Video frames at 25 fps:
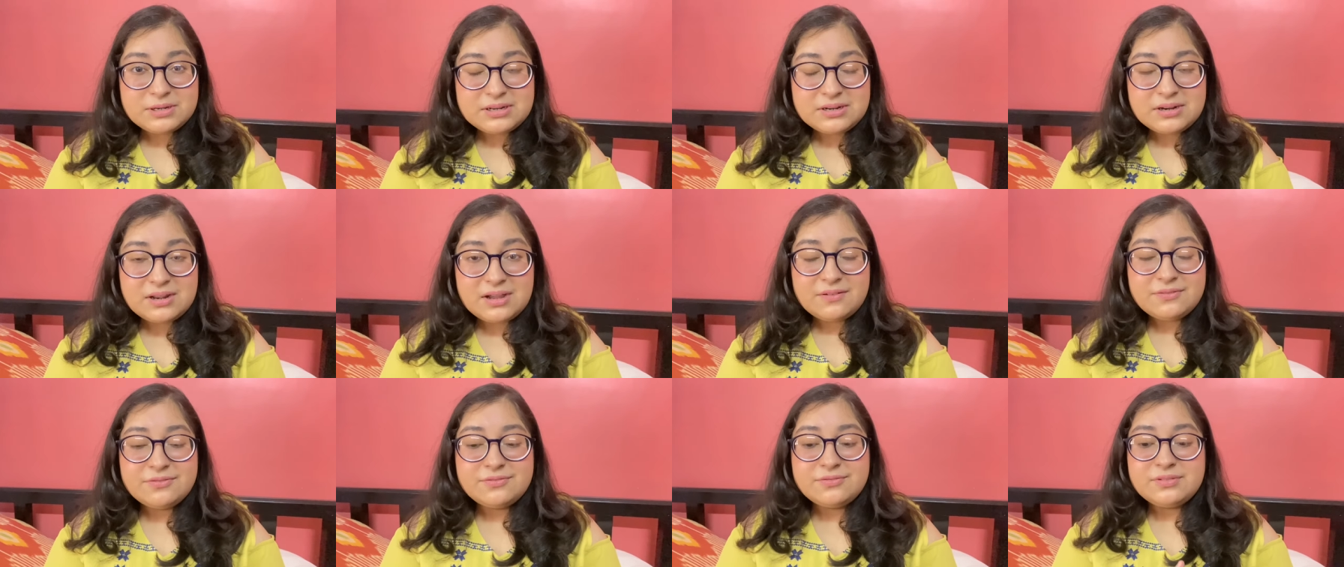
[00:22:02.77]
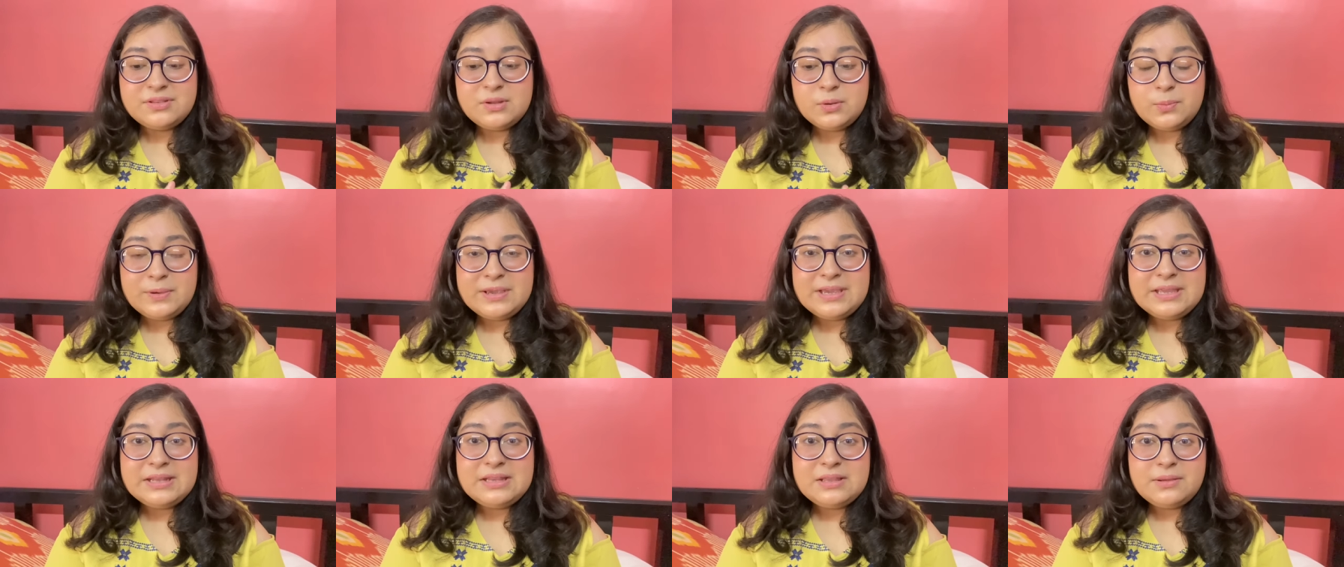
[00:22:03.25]
enough, the
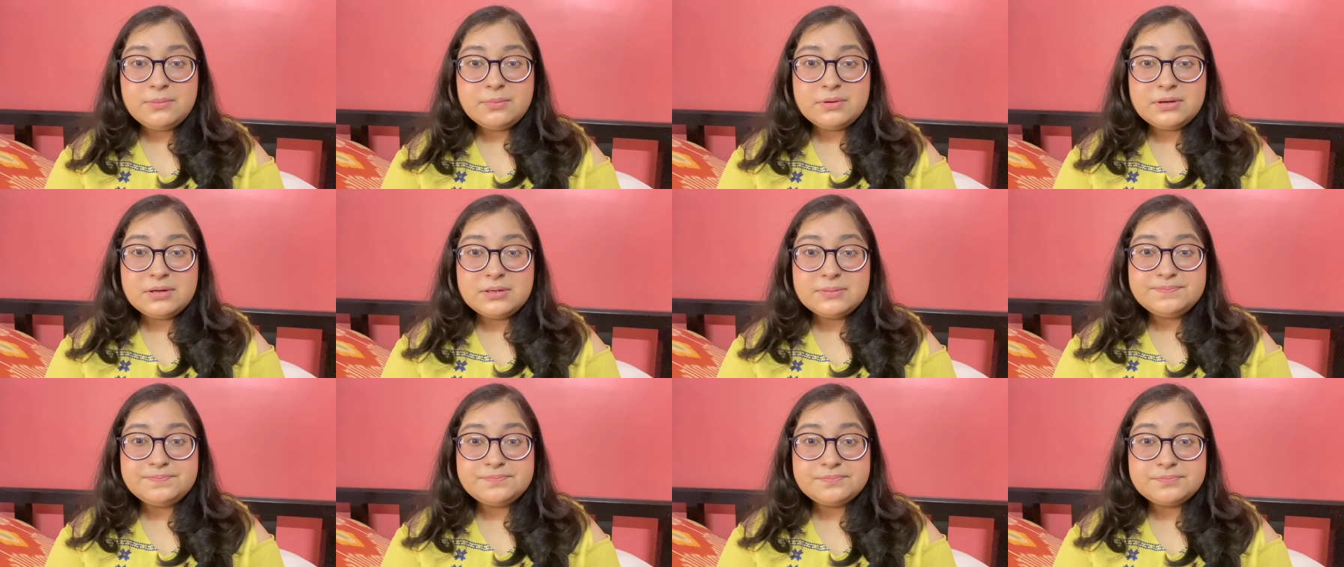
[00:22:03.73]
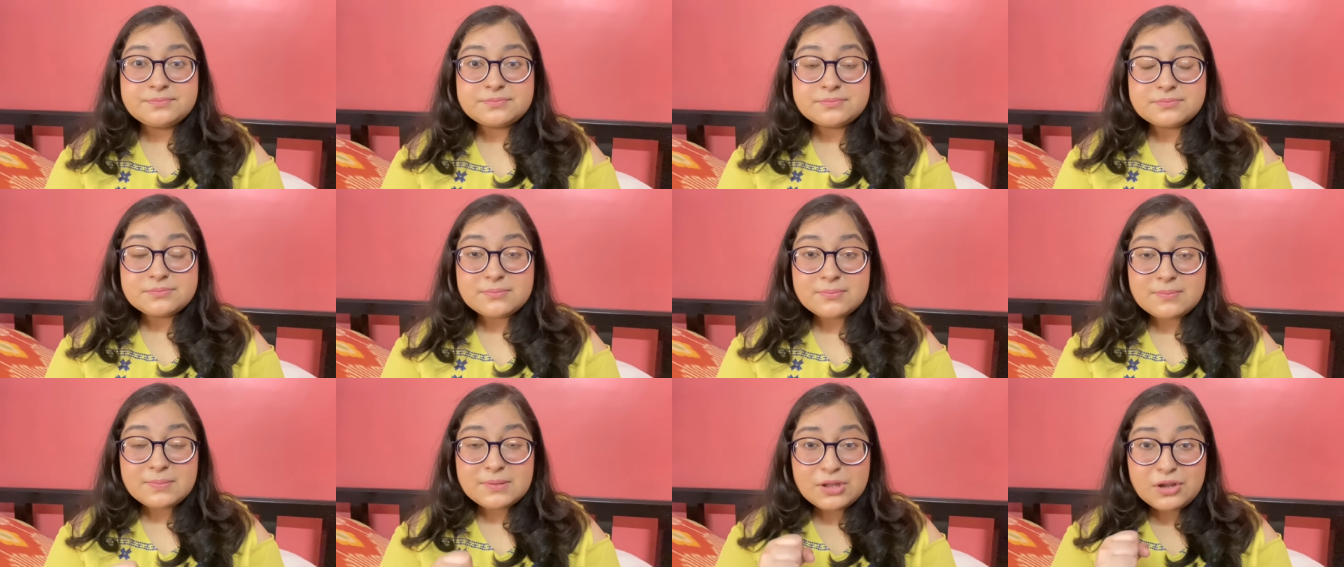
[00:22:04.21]
way they were
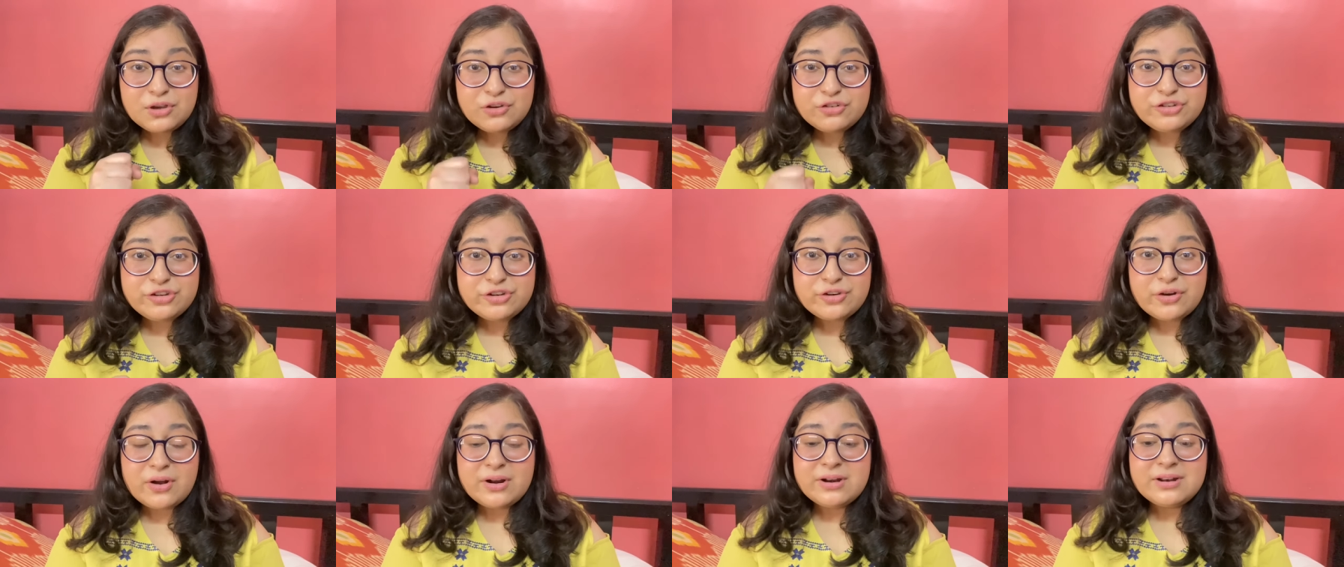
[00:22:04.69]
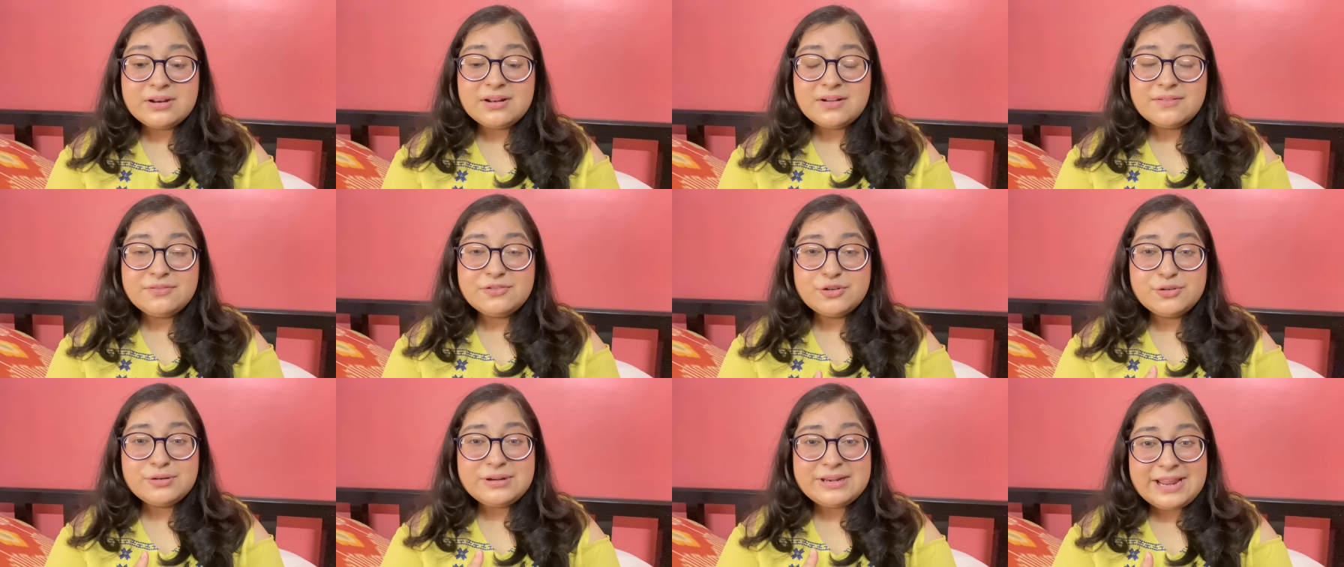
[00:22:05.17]
sure
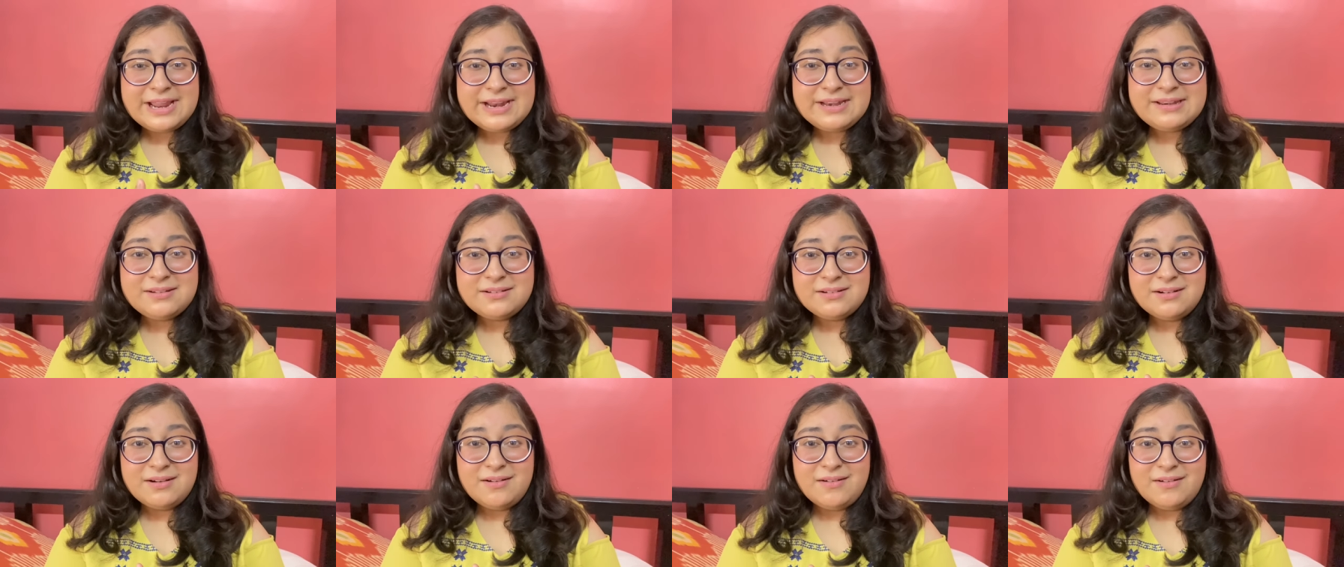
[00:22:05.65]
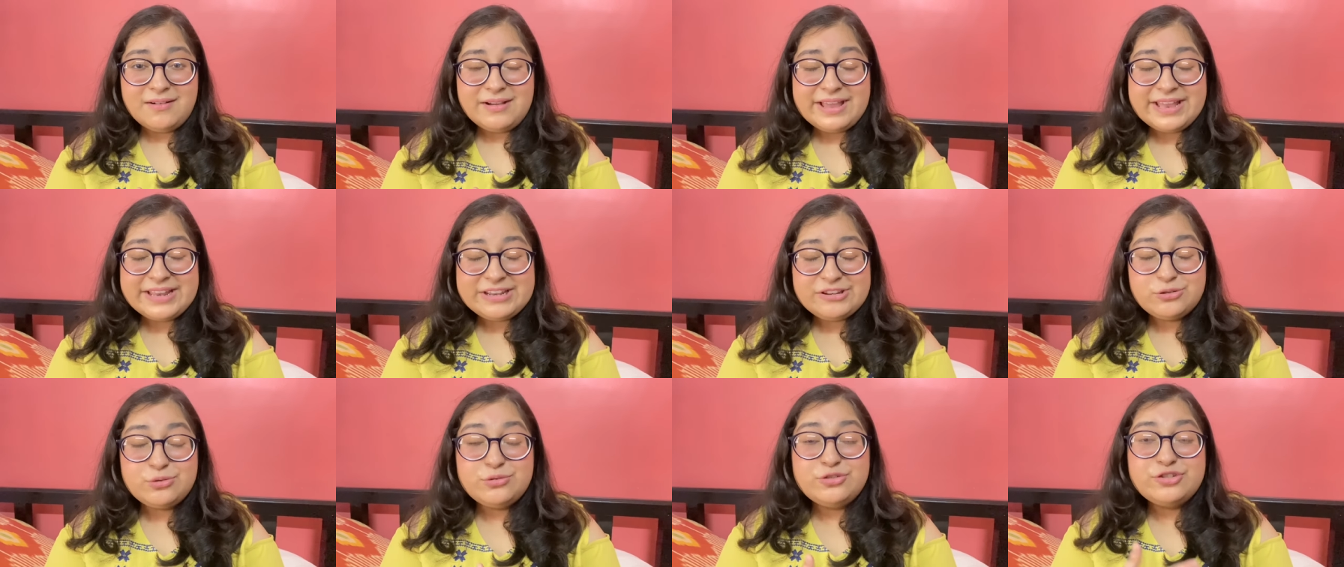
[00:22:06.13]
enough to let uh,
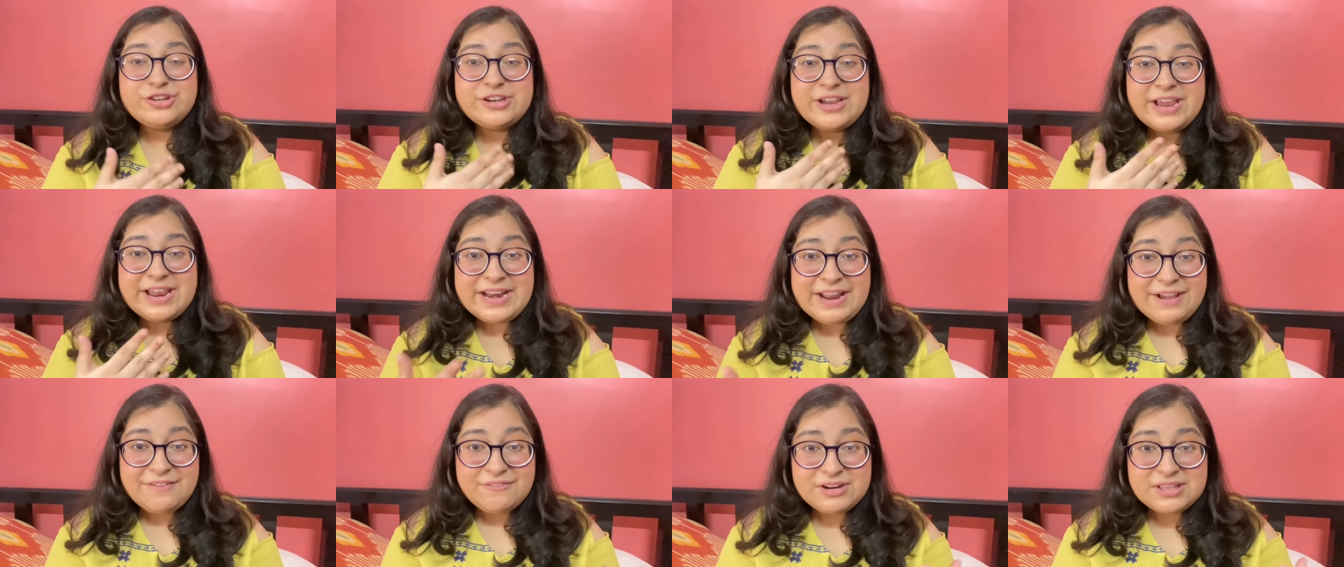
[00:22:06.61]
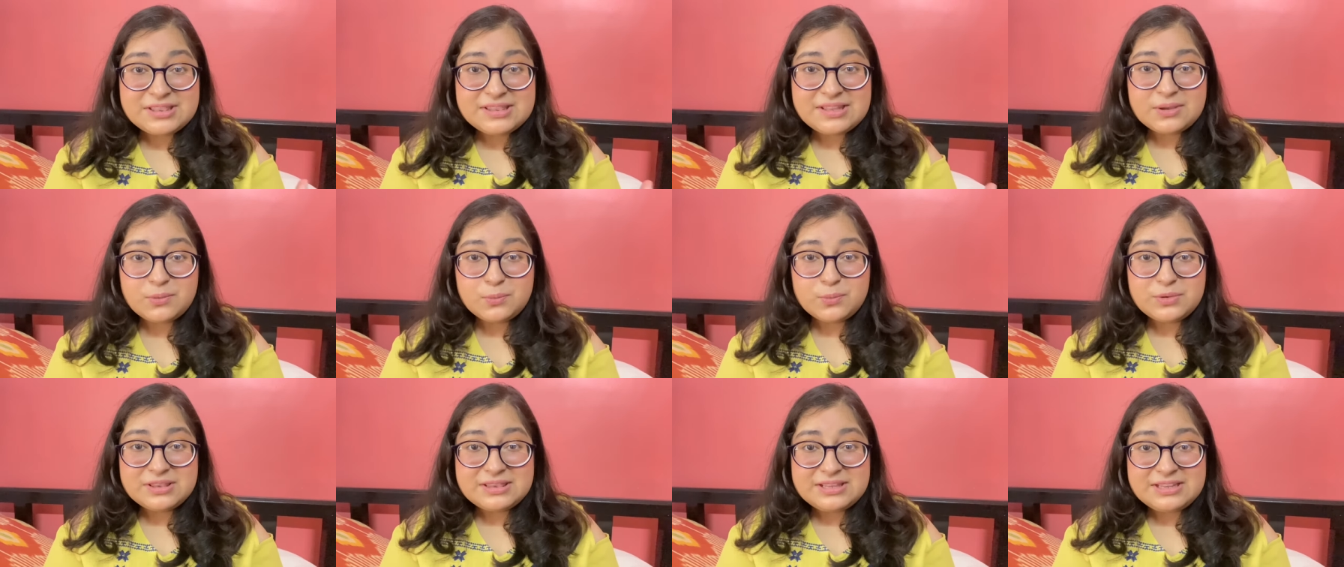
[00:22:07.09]
to share
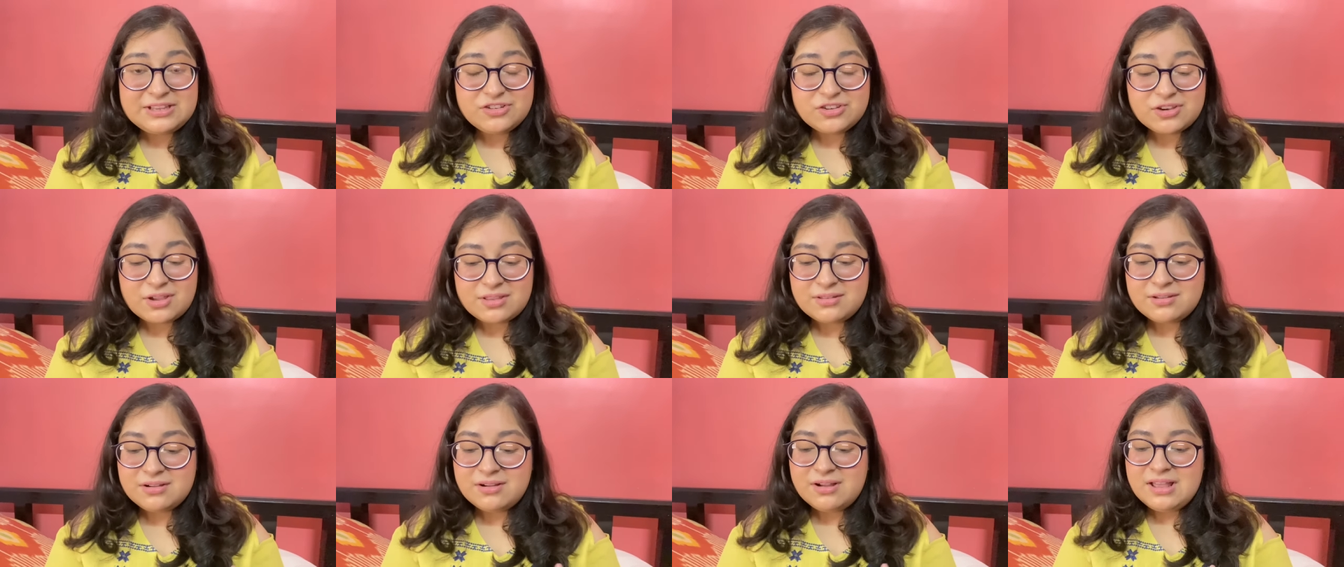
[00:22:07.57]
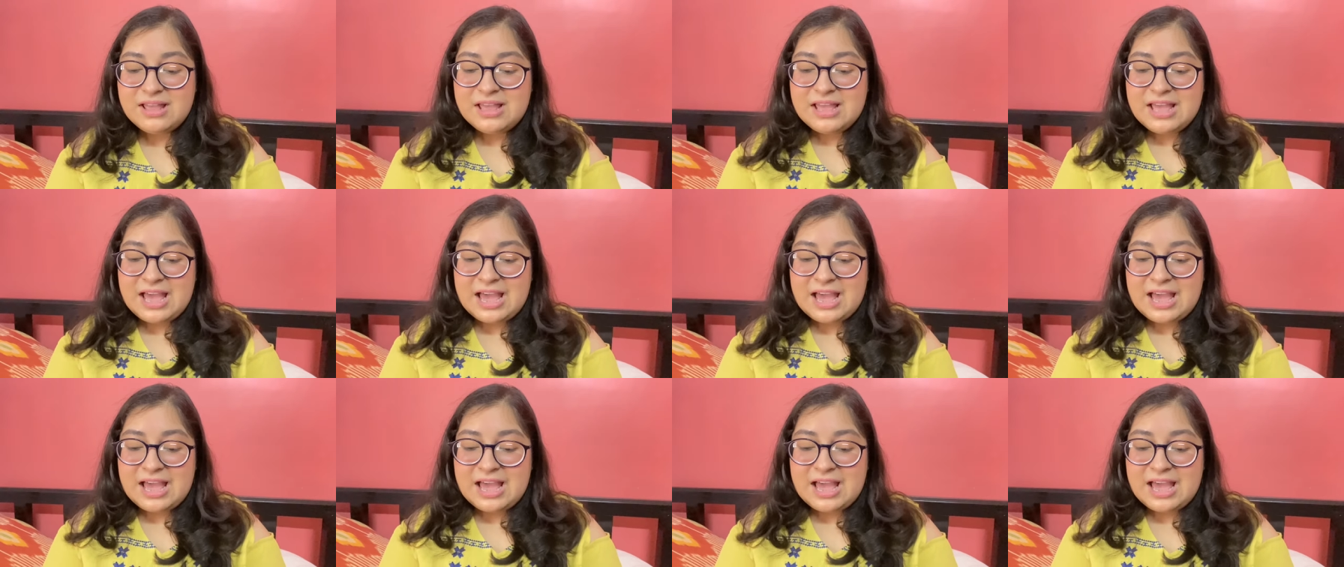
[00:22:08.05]
everything with each other.